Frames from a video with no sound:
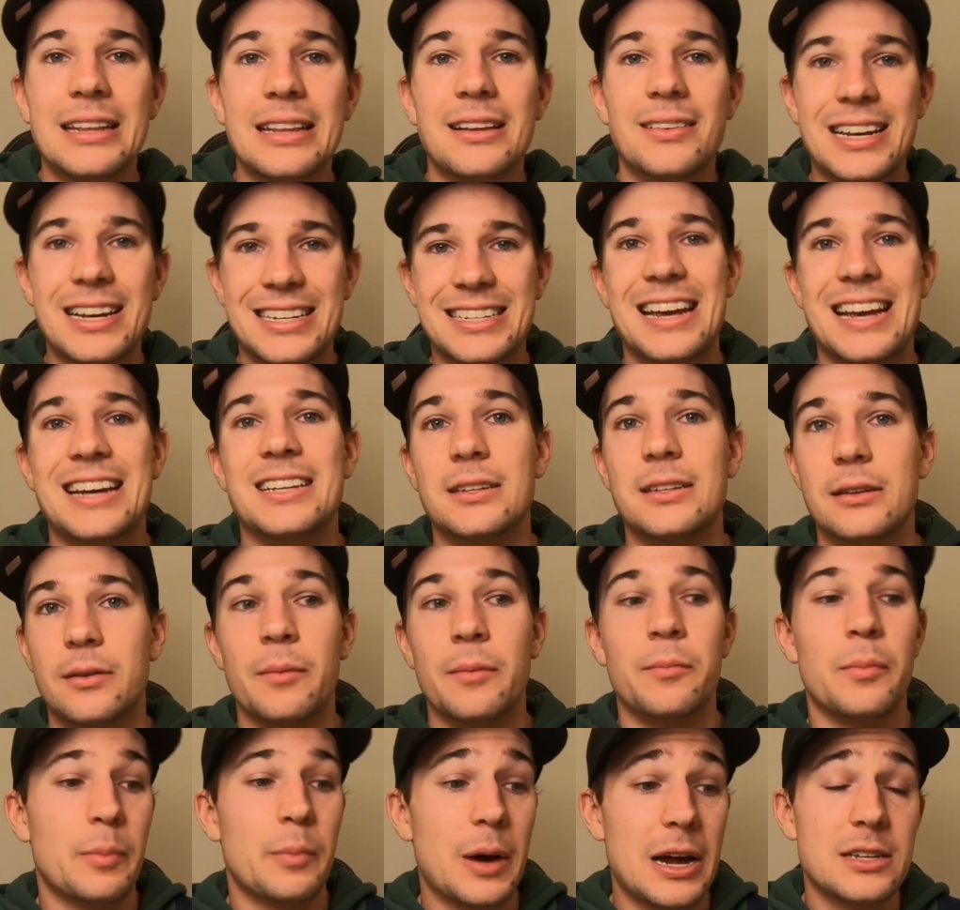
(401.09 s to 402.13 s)
The lactic acid
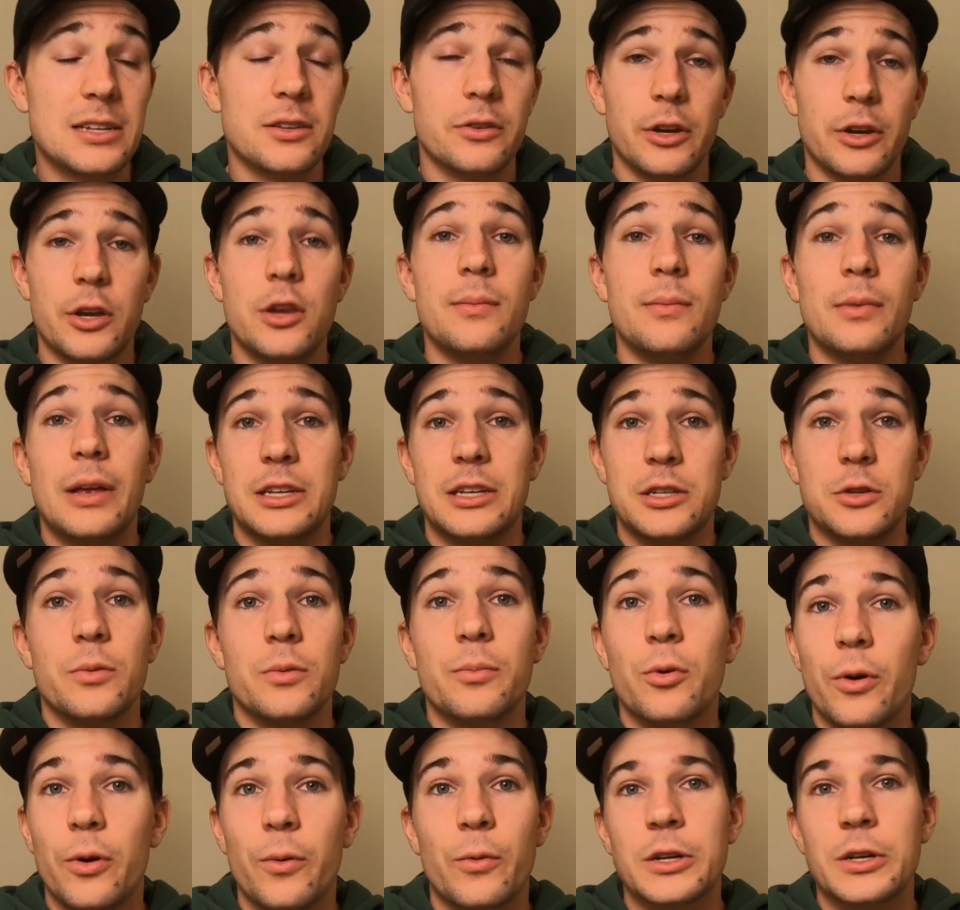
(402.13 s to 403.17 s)
basically accumulates to a
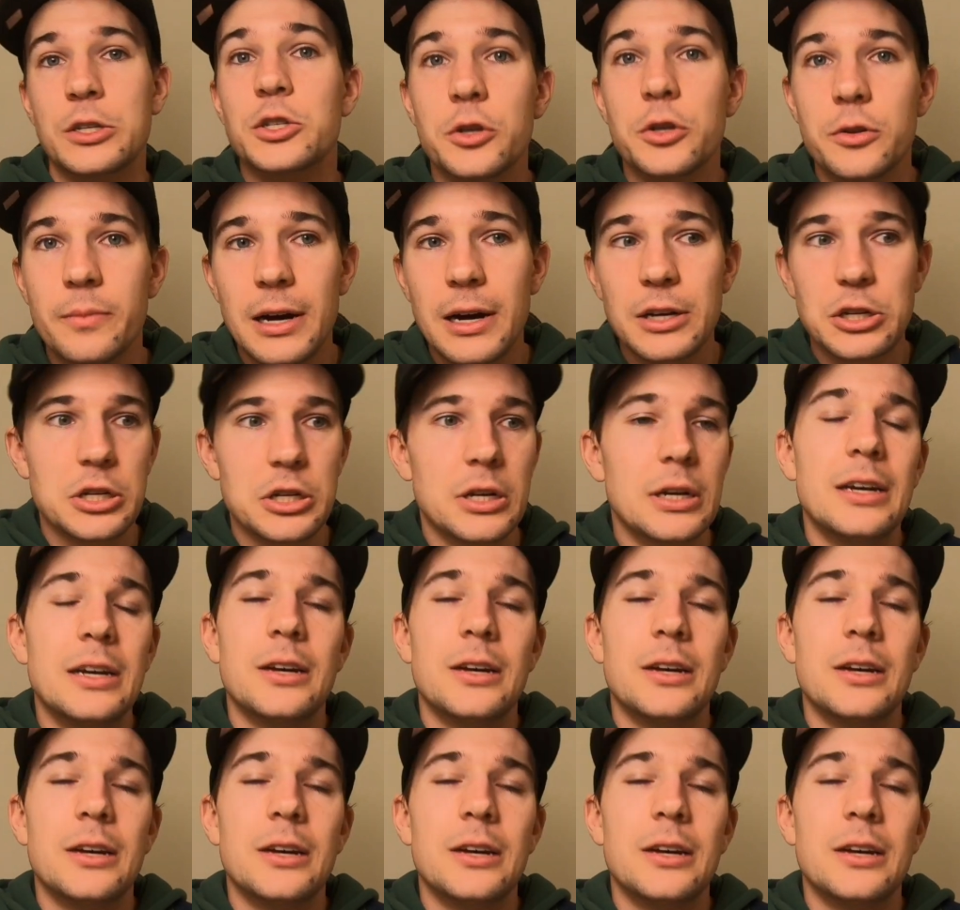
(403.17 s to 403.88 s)
point where it's too much.